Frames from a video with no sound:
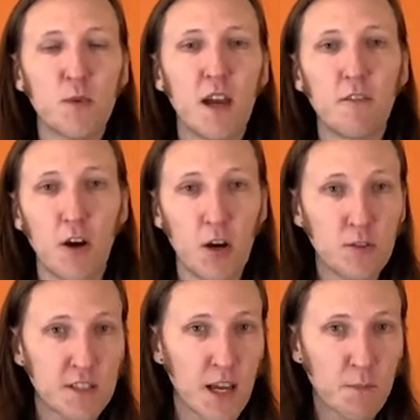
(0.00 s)
We have our
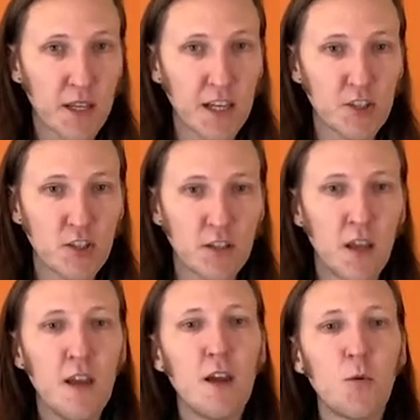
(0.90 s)
host application,
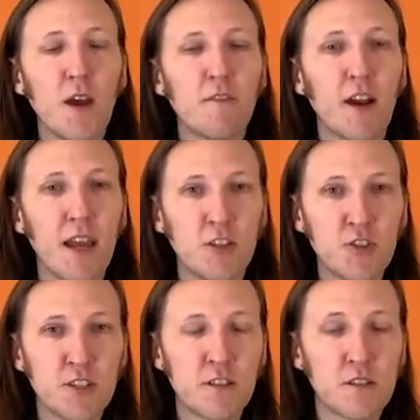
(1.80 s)
we have our
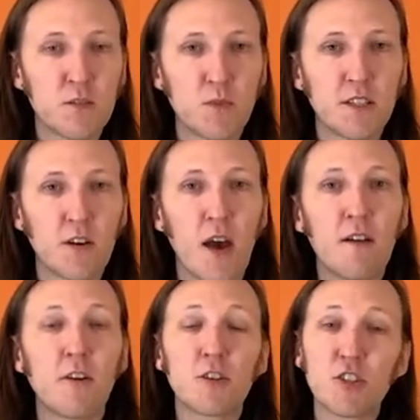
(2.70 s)
engines, we still
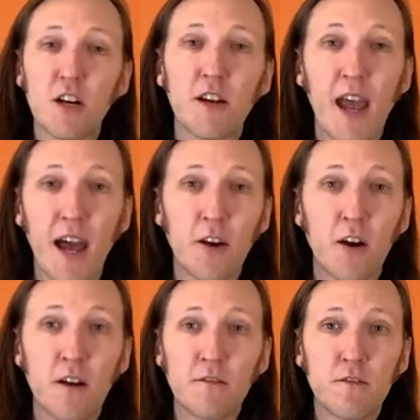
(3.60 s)
have our shared
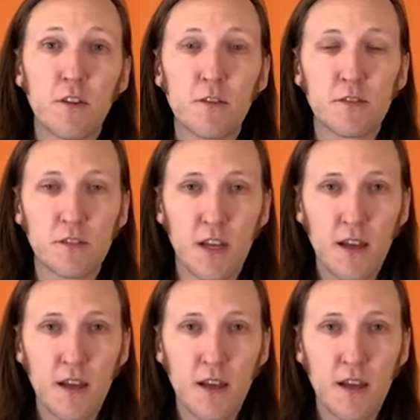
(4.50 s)
add-on for those